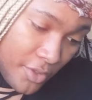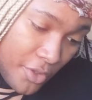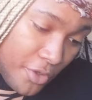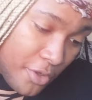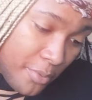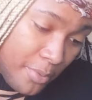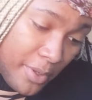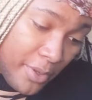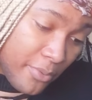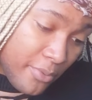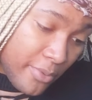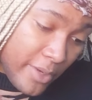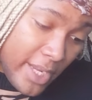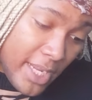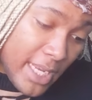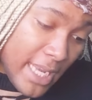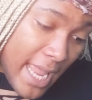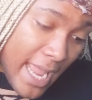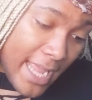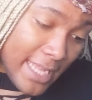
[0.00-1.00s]
You could be
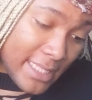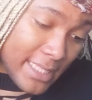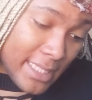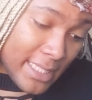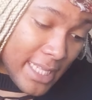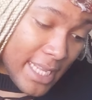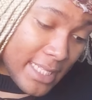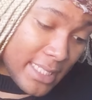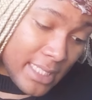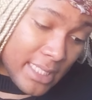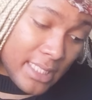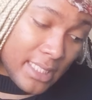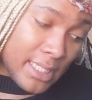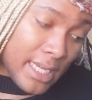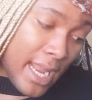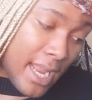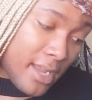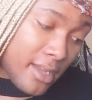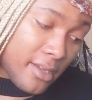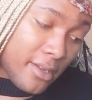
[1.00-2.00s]
realizing that it's
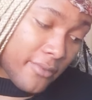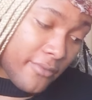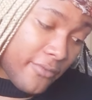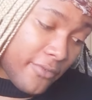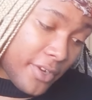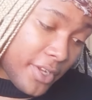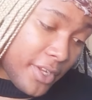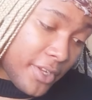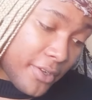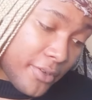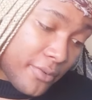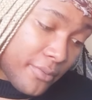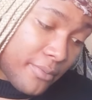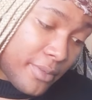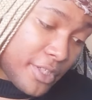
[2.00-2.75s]
not good for you,